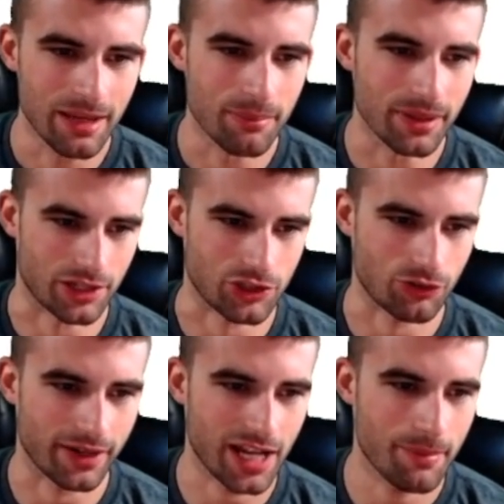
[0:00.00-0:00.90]
biggest
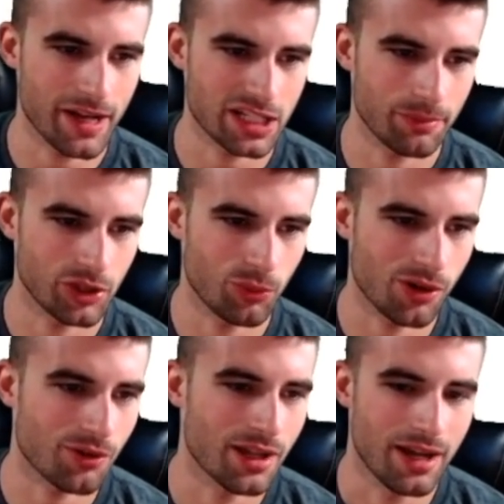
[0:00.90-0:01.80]
strikeout matchup in the
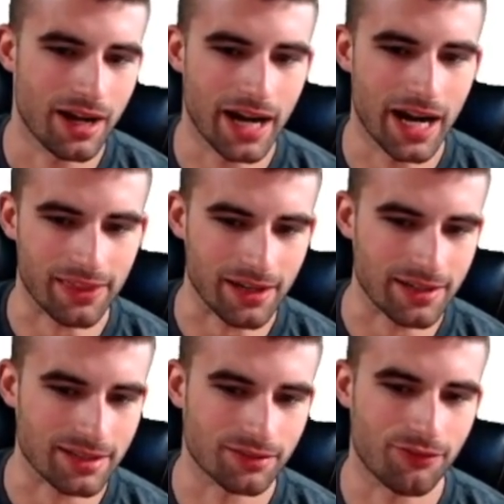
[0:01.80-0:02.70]
world, I think
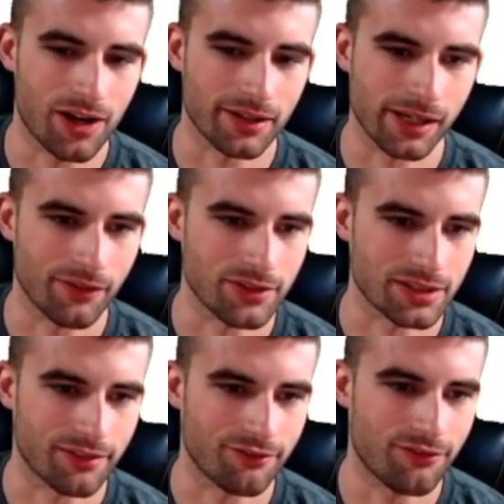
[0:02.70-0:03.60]
DeSclafani could give us
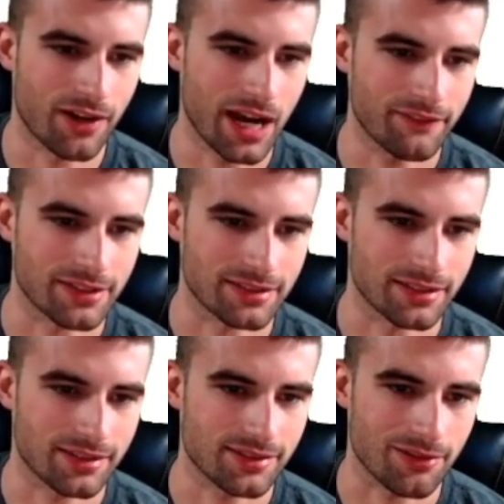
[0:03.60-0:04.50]
like 5 to
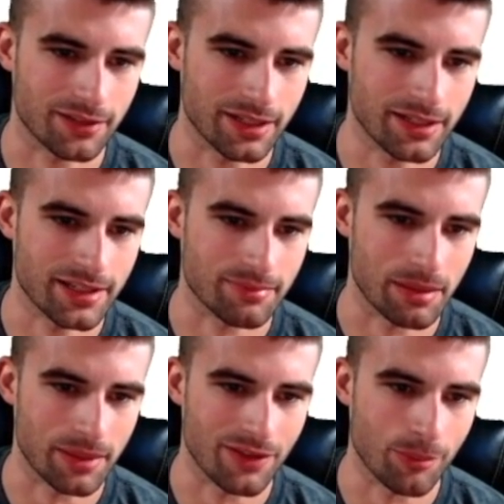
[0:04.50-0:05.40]
6 solid innings,
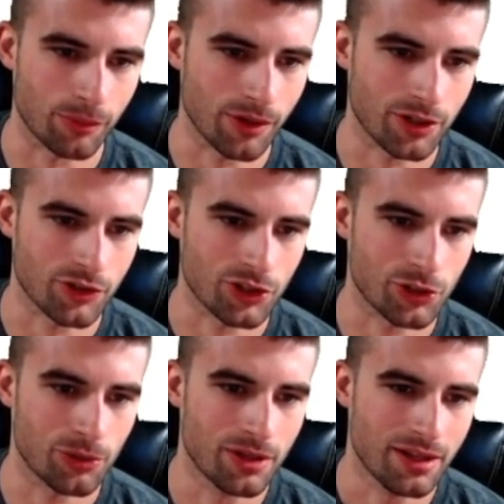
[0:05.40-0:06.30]
maybe give up a run or
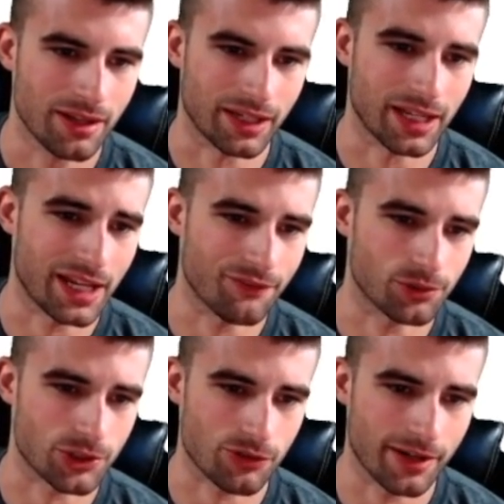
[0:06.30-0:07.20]
two, get a handful
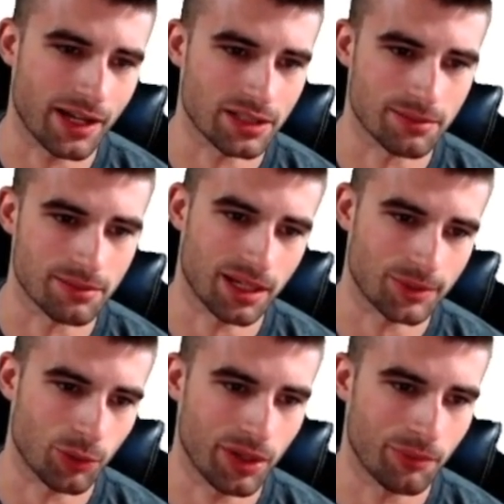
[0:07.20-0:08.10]
of strikeouts and pick up
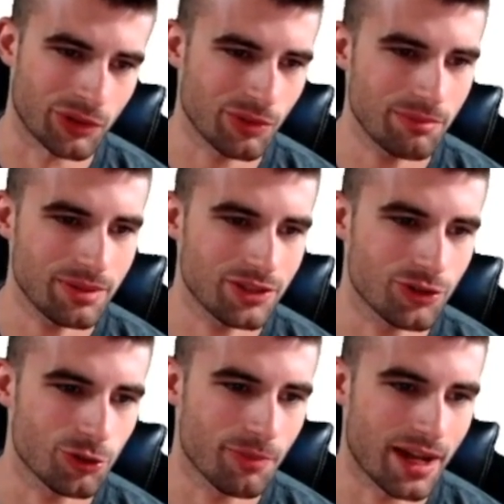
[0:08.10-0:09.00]
the win, which wouldn't be
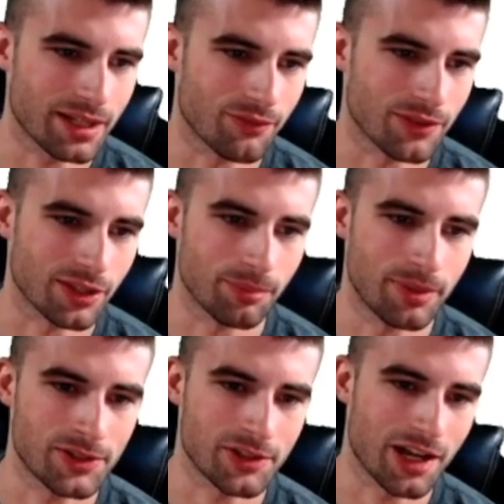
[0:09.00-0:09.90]
too bad given the other
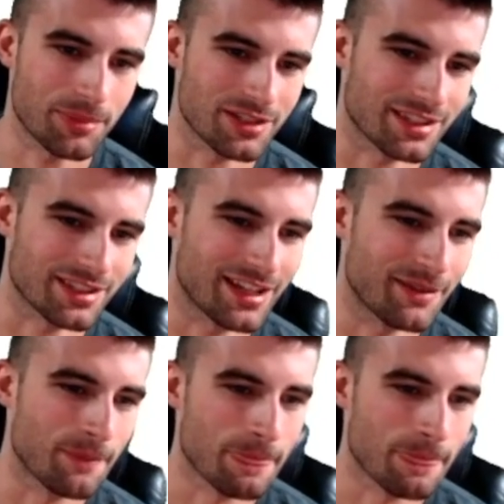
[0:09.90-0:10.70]
pitching options today.